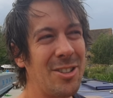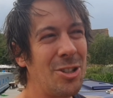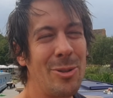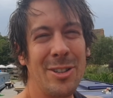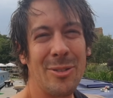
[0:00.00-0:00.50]

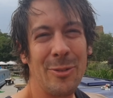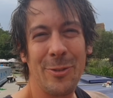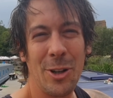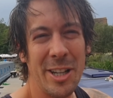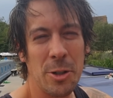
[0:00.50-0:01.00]

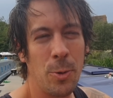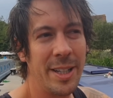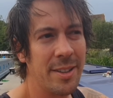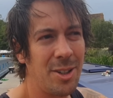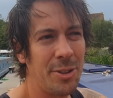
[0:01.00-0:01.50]
230
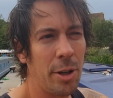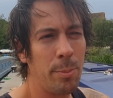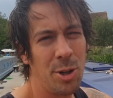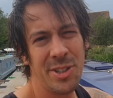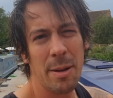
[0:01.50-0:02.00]
quid on a
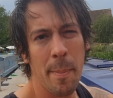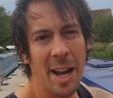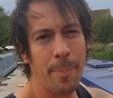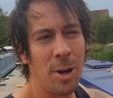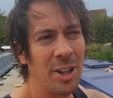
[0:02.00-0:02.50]
Music
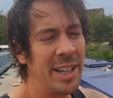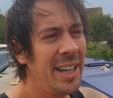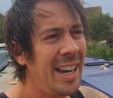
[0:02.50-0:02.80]
Magpie,